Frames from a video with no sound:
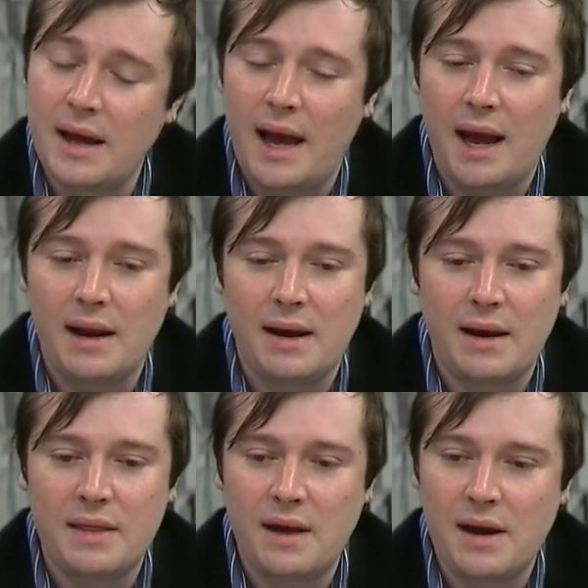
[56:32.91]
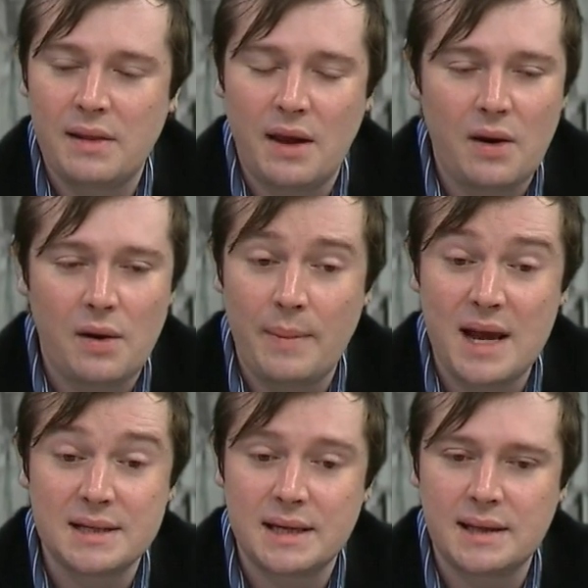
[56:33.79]
And they're
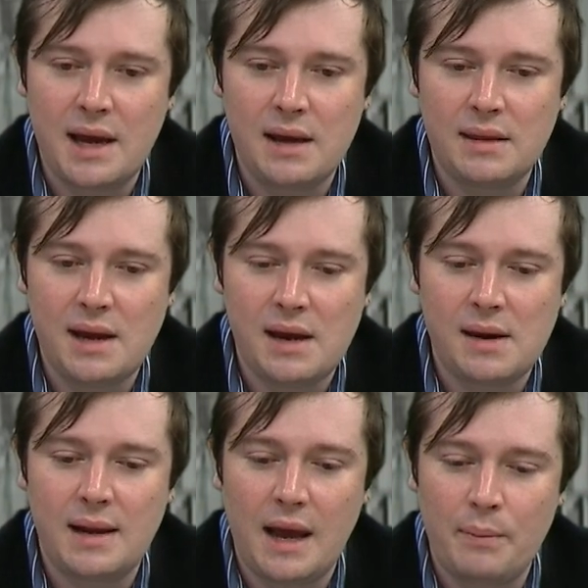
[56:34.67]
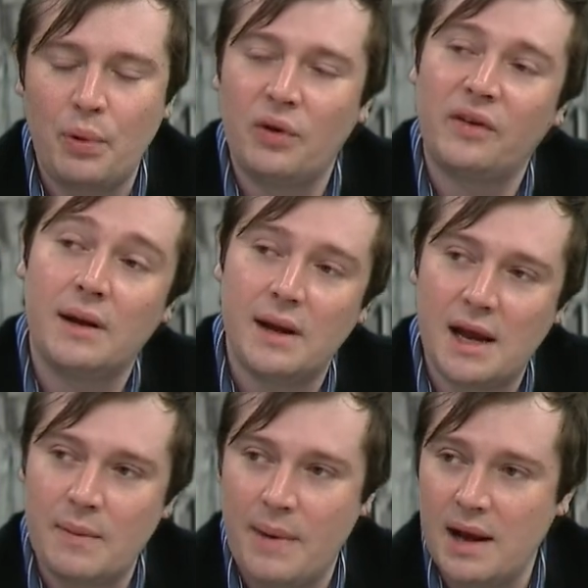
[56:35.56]
amazing. They get books into
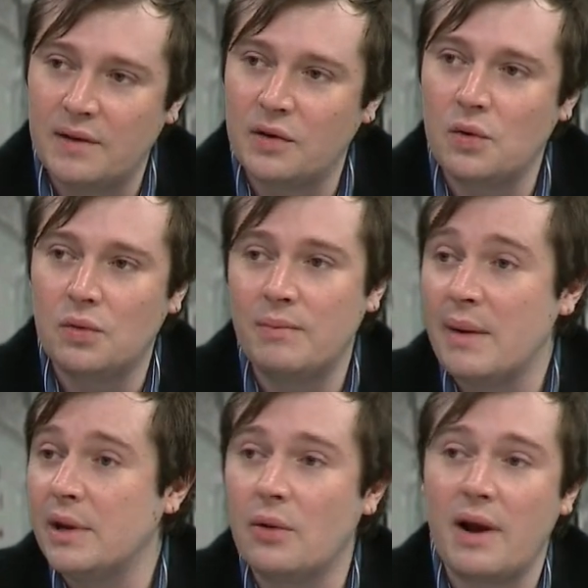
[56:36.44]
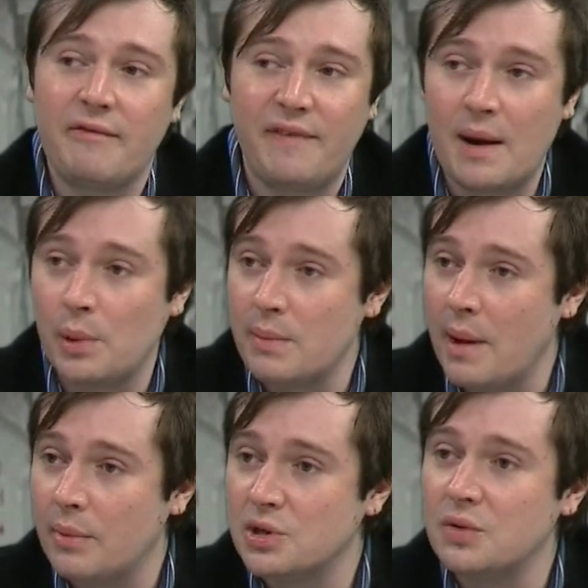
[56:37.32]
inmates who maybe don't have family
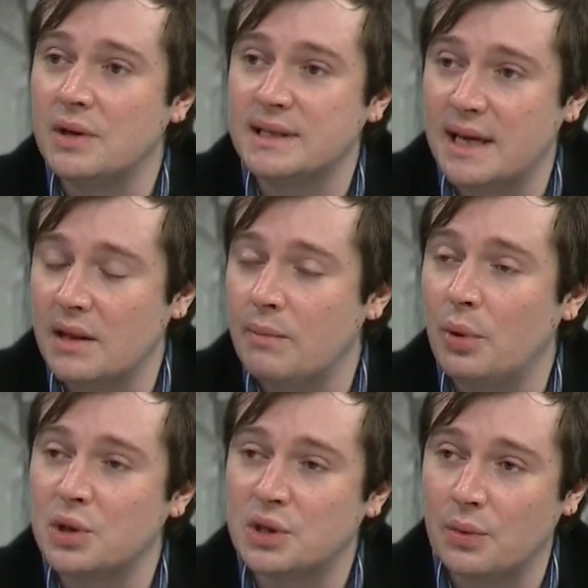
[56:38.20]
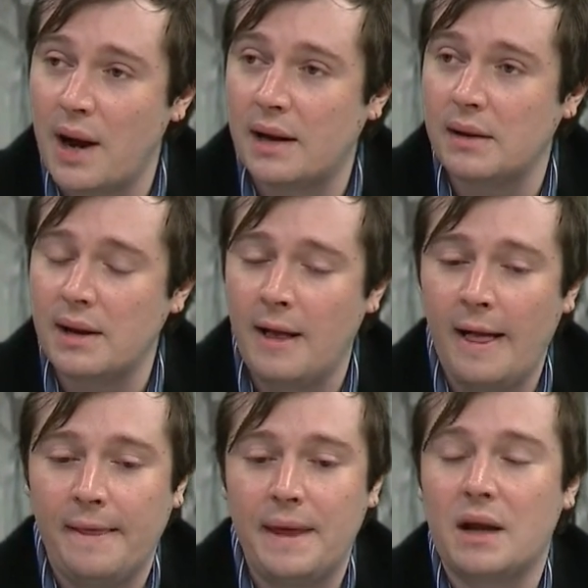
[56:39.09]
members who can send them books directly.
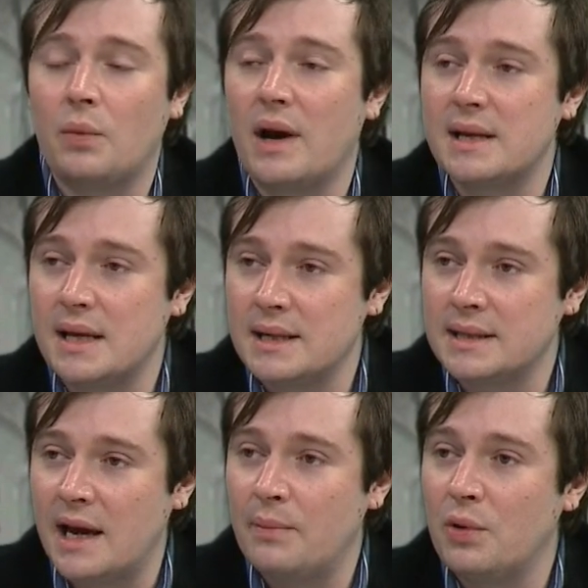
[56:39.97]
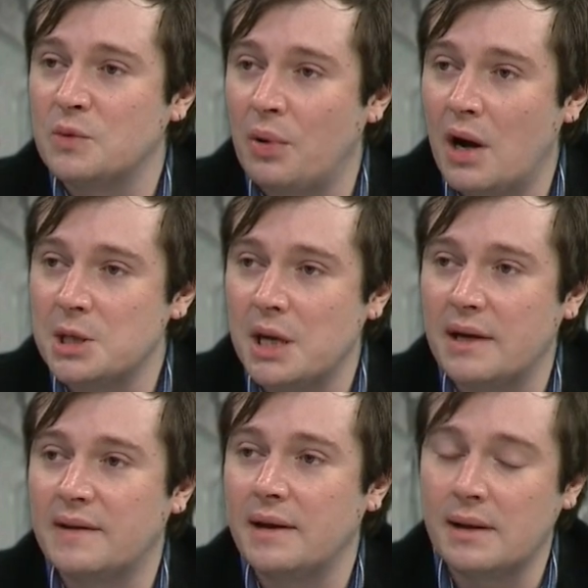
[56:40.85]
They can write to Inside Books
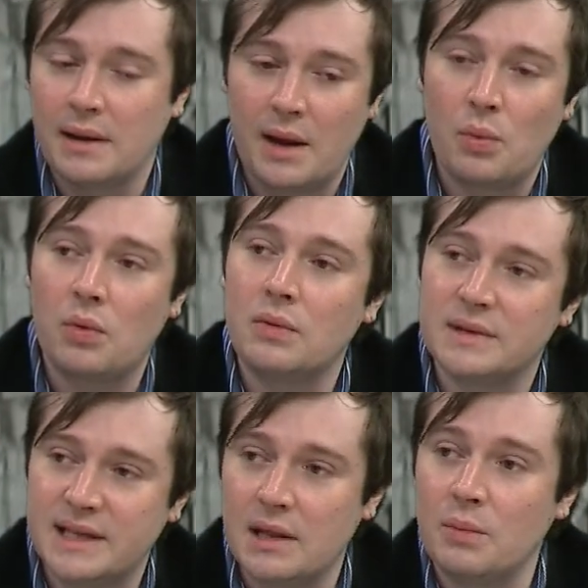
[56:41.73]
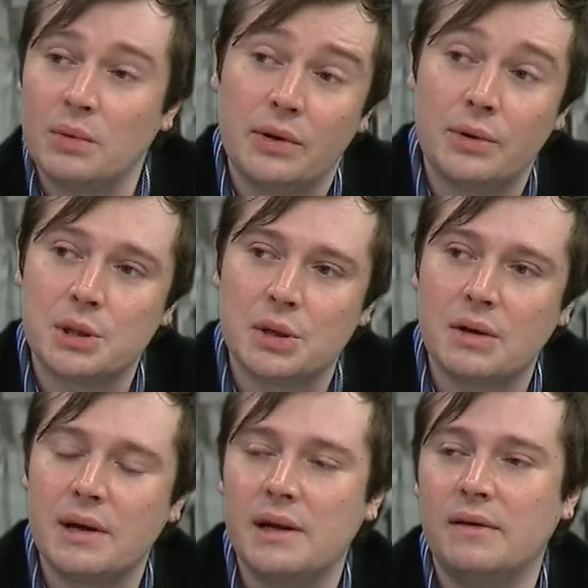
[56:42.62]
Projects, and they will send them
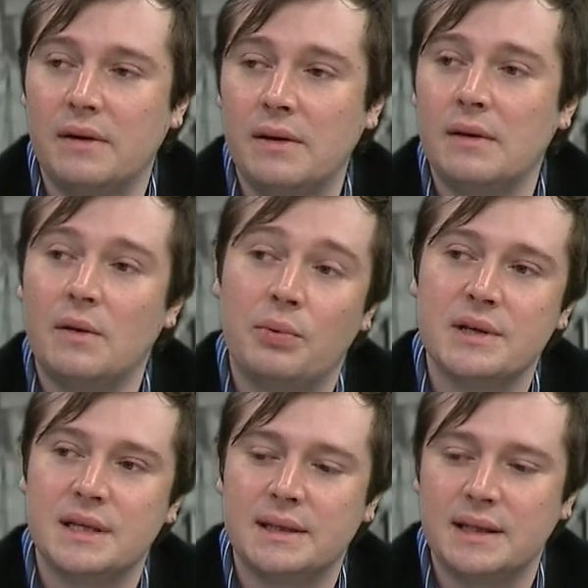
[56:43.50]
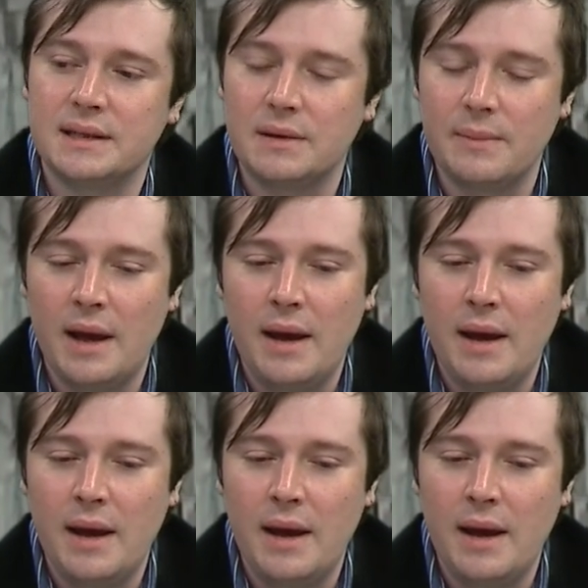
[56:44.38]
literature into the prison system.